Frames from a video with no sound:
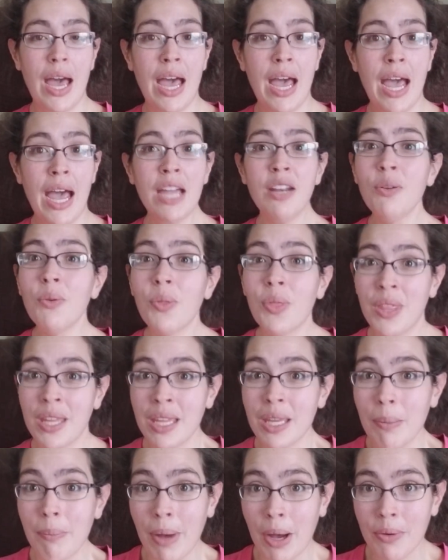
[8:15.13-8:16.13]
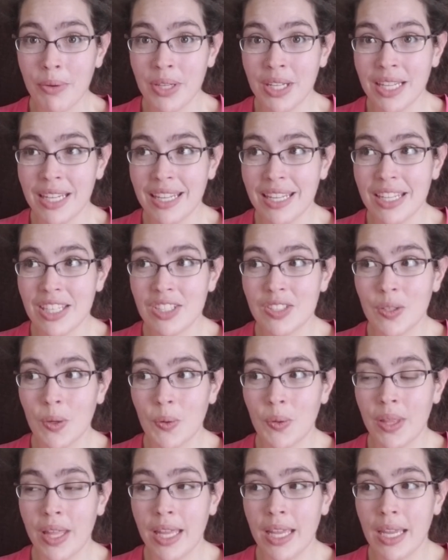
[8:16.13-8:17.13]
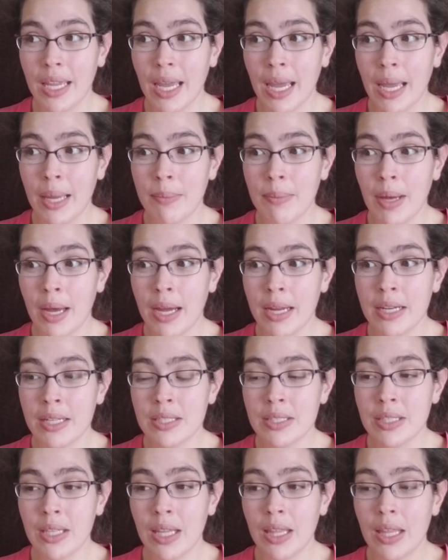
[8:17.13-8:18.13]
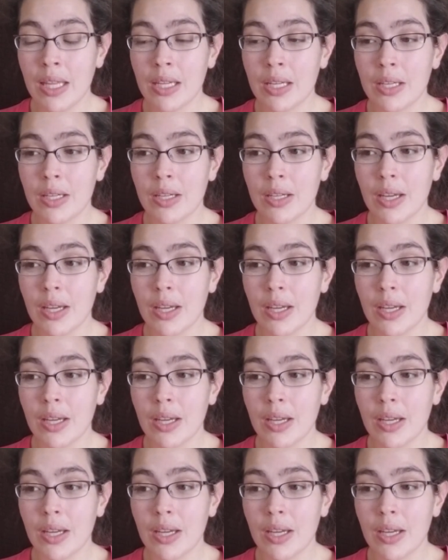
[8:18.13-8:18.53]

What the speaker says: I don't think about eating. So, like, I'm honestly, like,